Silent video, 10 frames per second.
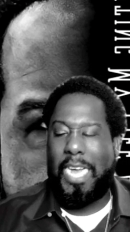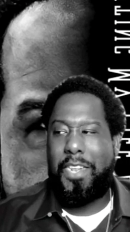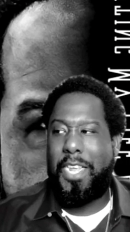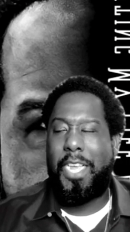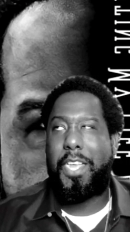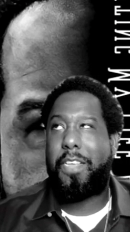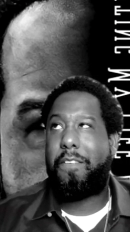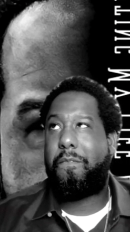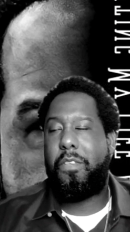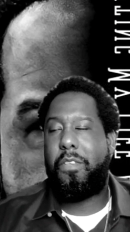I think
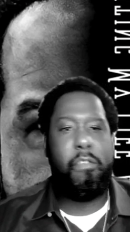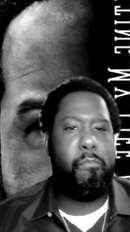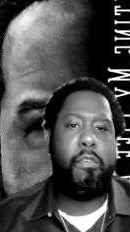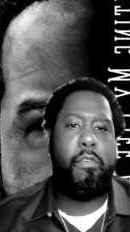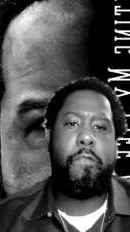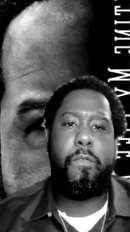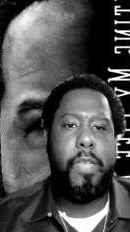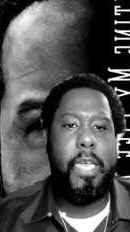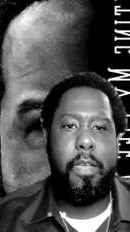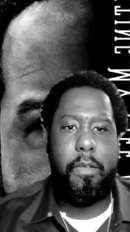it's a beautiful
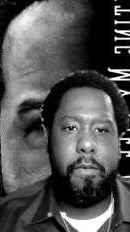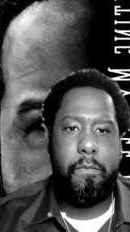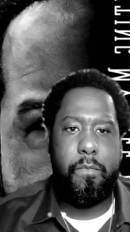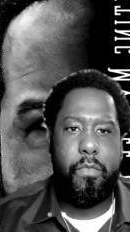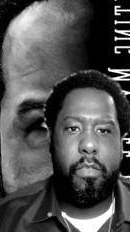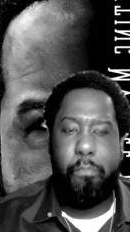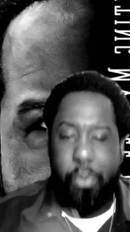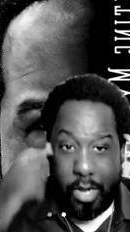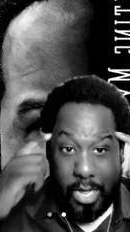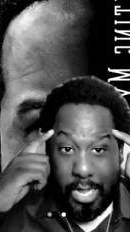thing to
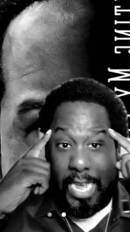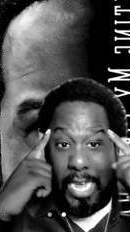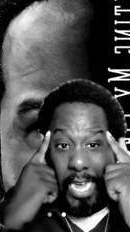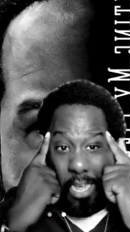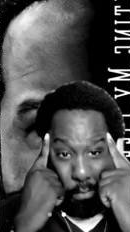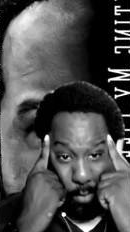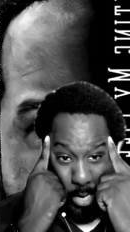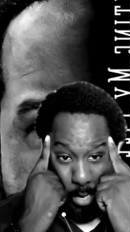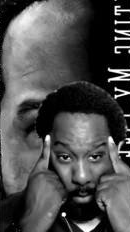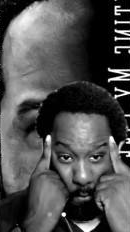put in that
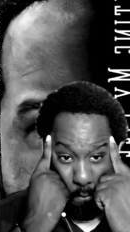aspect.